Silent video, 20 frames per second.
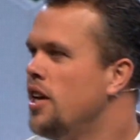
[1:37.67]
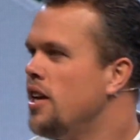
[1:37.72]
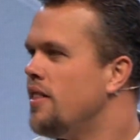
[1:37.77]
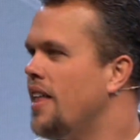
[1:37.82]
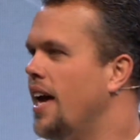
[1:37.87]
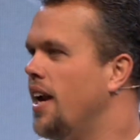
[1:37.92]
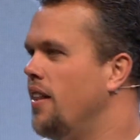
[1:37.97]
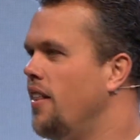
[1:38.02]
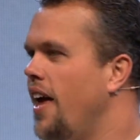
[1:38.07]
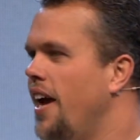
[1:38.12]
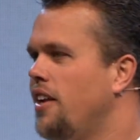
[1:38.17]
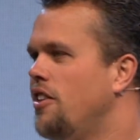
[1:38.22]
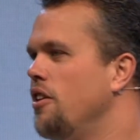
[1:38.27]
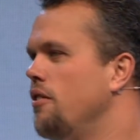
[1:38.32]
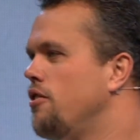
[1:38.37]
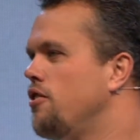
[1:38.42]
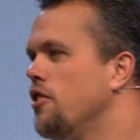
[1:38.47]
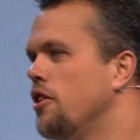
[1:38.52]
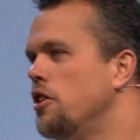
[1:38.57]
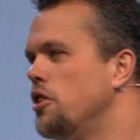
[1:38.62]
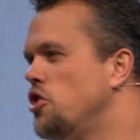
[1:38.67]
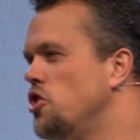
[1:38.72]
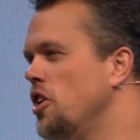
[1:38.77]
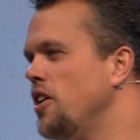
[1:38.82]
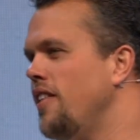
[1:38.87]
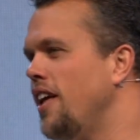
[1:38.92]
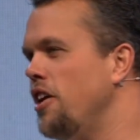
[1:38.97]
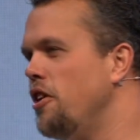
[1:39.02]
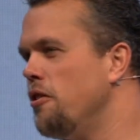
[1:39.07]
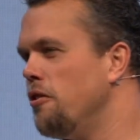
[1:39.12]
that elective
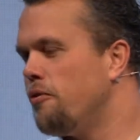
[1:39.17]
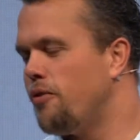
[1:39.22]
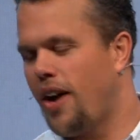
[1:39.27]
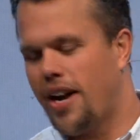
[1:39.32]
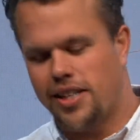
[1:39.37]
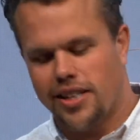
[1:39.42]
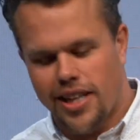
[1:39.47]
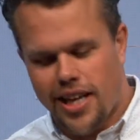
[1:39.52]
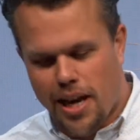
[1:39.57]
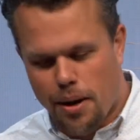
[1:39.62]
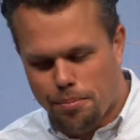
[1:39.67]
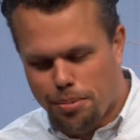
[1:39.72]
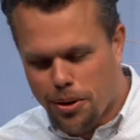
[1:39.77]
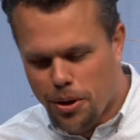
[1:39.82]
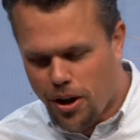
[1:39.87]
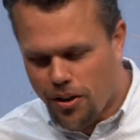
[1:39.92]
surgery that you finally have put